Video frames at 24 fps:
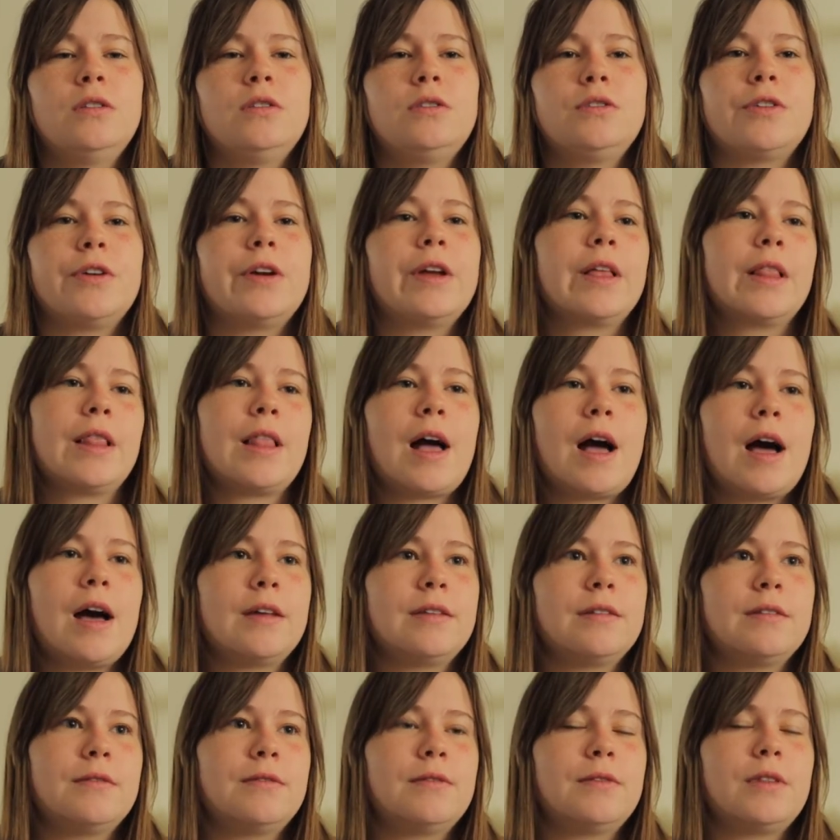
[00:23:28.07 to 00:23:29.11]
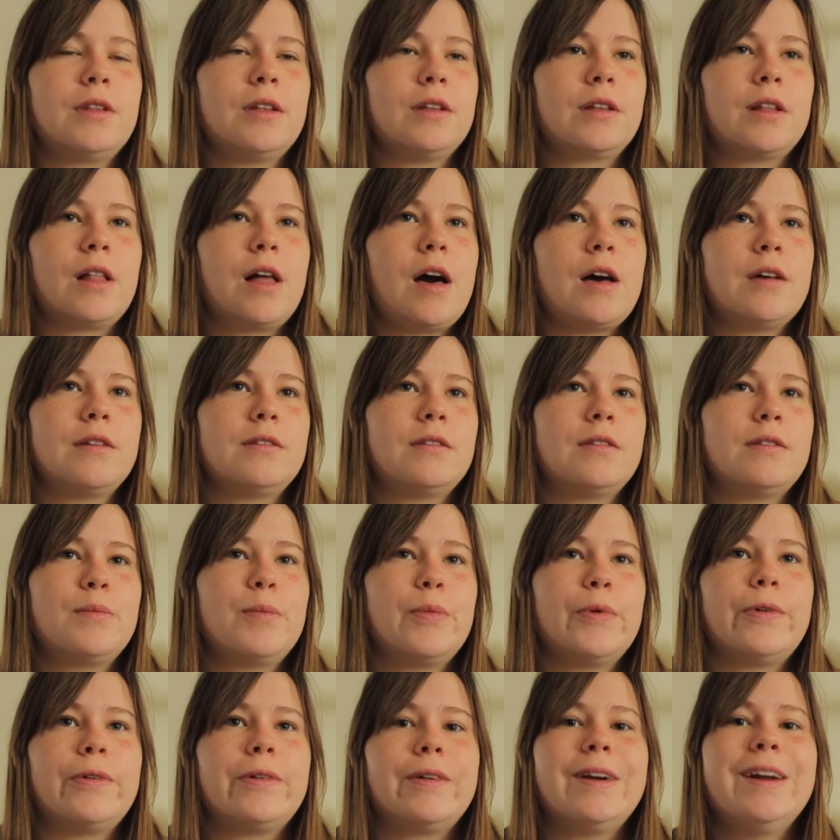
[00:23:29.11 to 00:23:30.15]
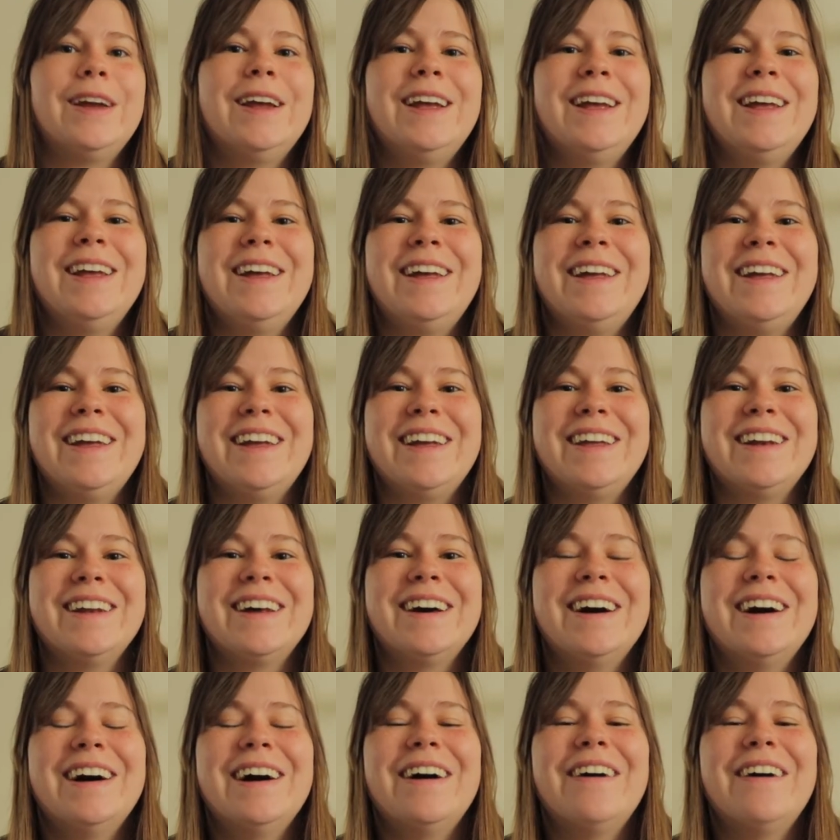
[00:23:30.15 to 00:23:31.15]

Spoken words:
during class if the class is boring